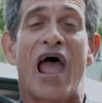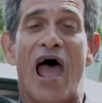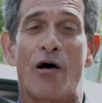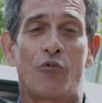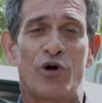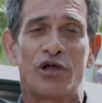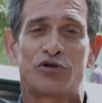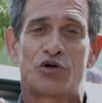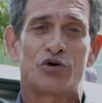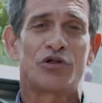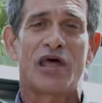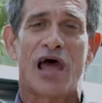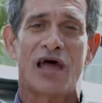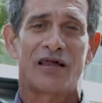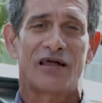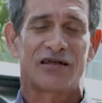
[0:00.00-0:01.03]
And we do
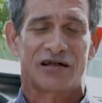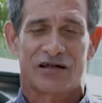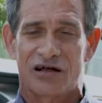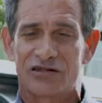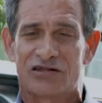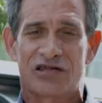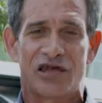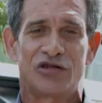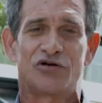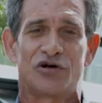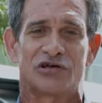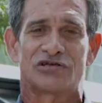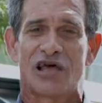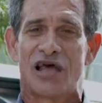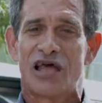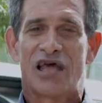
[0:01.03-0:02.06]
that continuous,
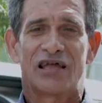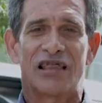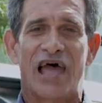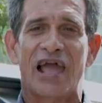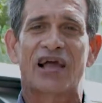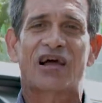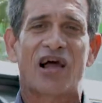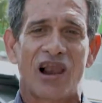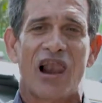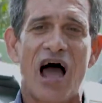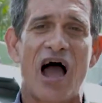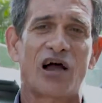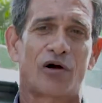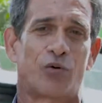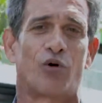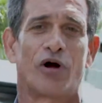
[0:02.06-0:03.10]
like
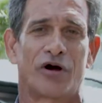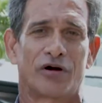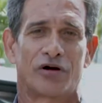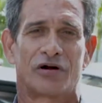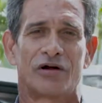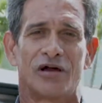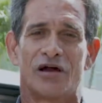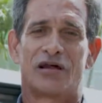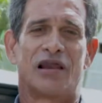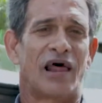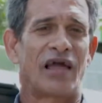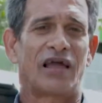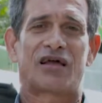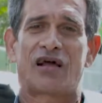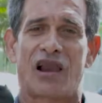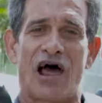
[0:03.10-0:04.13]
clockwork,
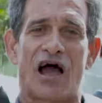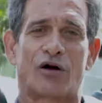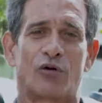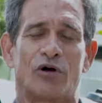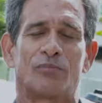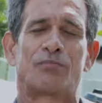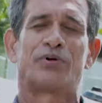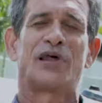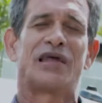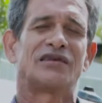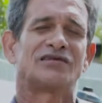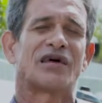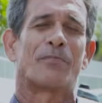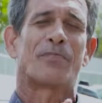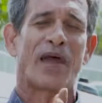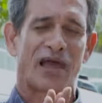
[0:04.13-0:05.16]
like clockwork. Please,
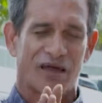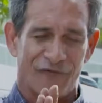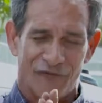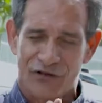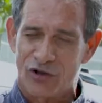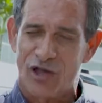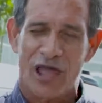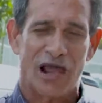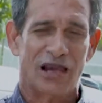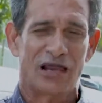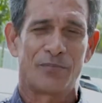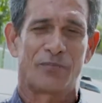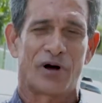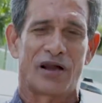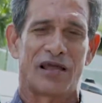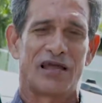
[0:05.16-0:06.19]
I beg of you,
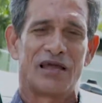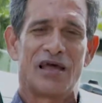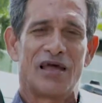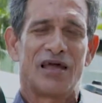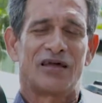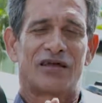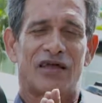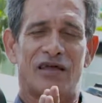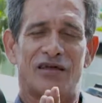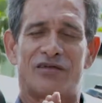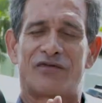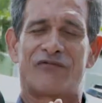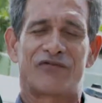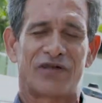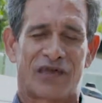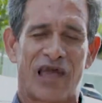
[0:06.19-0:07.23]
anybody can
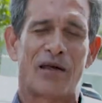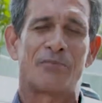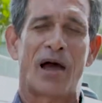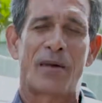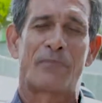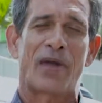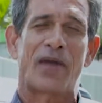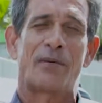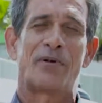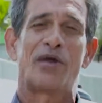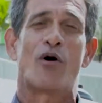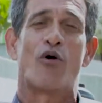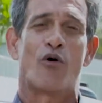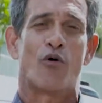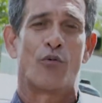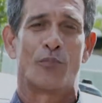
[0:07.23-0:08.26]
get my baby
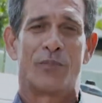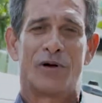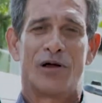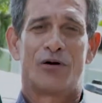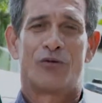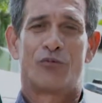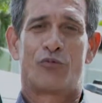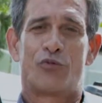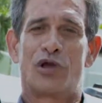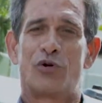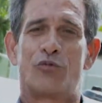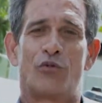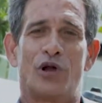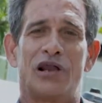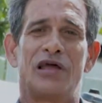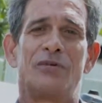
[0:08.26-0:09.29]
home. We
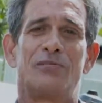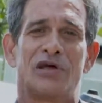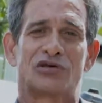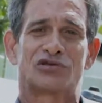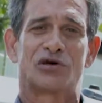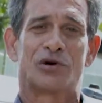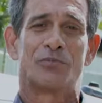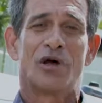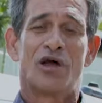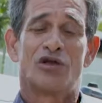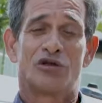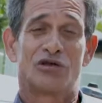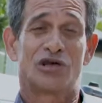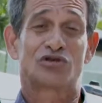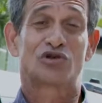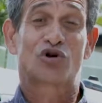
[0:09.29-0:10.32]
really miss him.
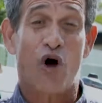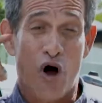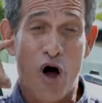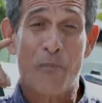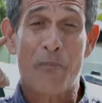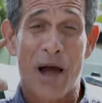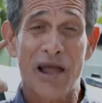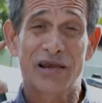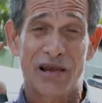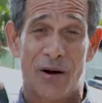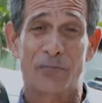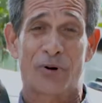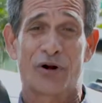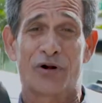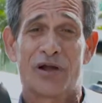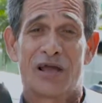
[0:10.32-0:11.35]
You just call my
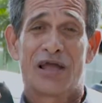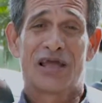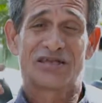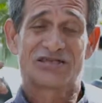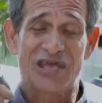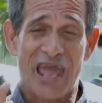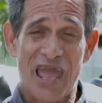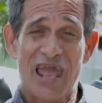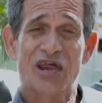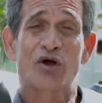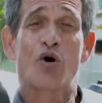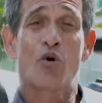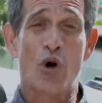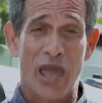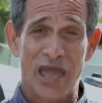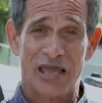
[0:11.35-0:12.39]
number. It's
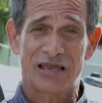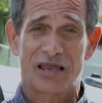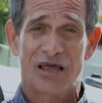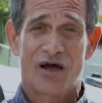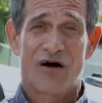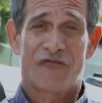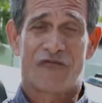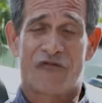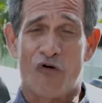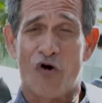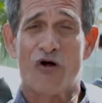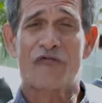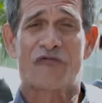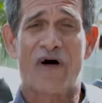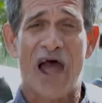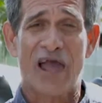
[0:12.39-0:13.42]

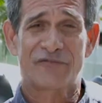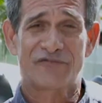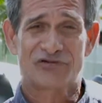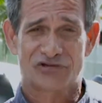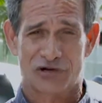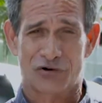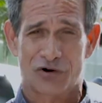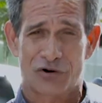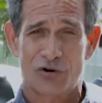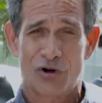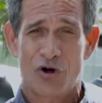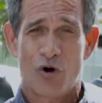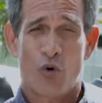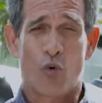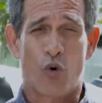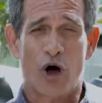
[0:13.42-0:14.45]

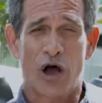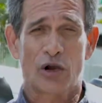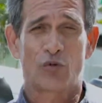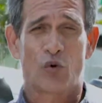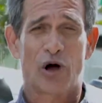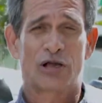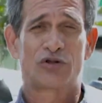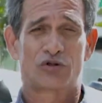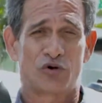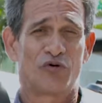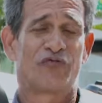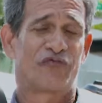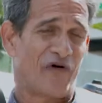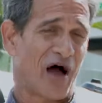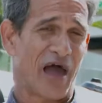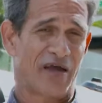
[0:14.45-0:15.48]

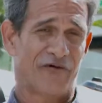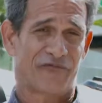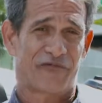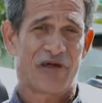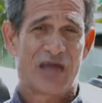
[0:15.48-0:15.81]
808-450-1125.